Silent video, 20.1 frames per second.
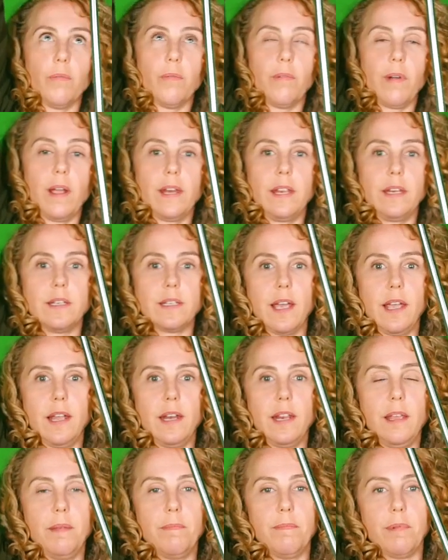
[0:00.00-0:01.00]

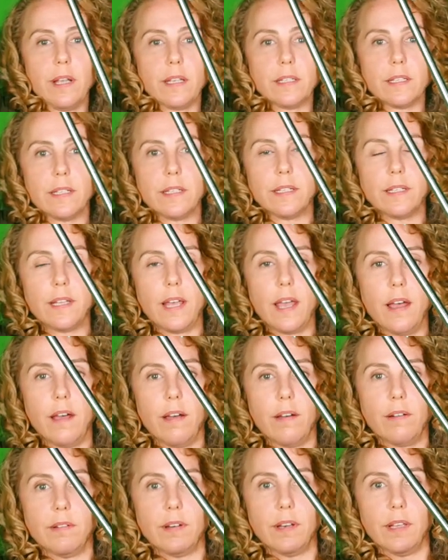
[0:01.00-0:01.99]
Righty-tighty brings it
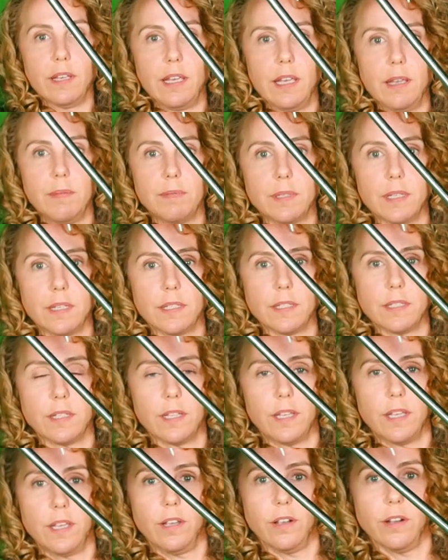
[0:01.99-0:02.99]
down, keeps it
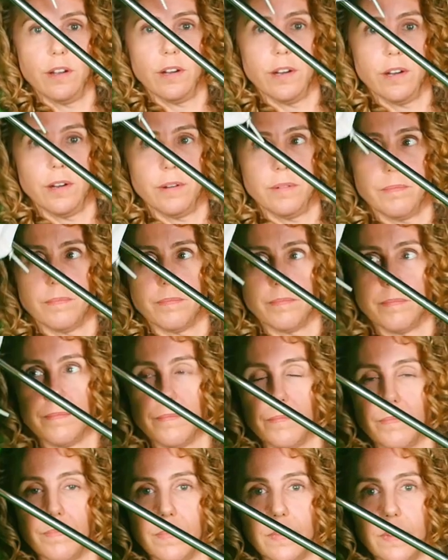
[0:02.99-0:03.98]
secure.
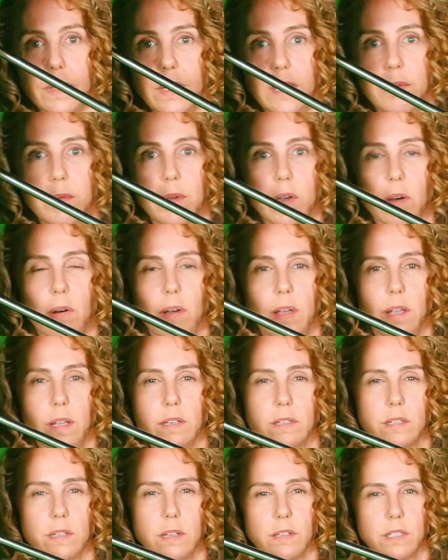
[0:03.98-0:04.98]
Keep going
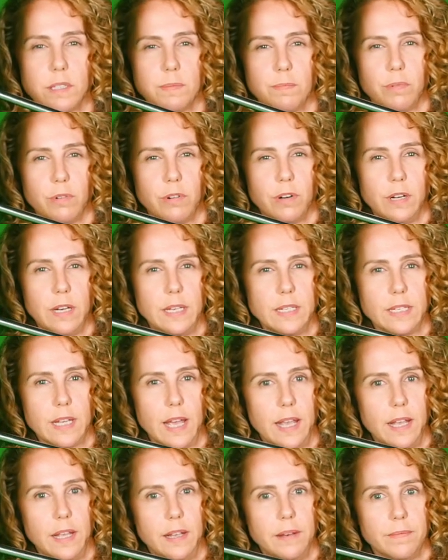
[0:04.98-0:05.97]
until it's pretty
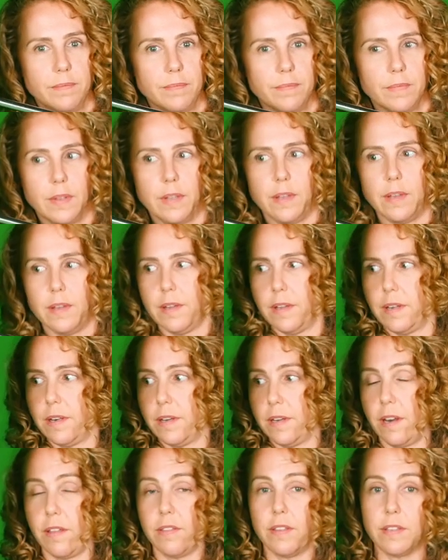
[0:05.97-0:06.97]
tight.
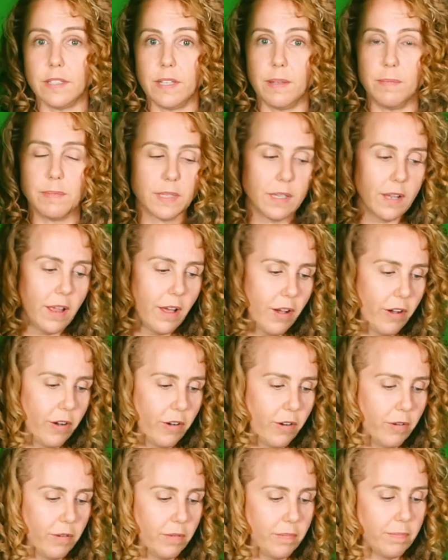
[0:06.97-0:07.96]
Now this seems
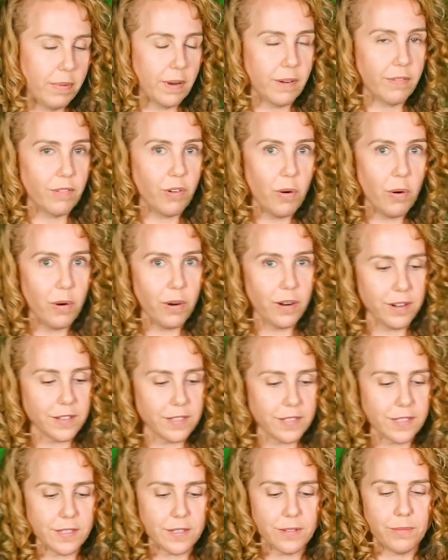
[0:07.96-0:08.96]
low, but of
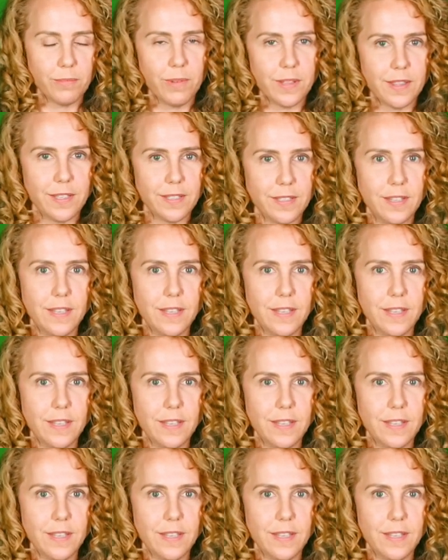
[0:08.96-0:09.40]
course, with the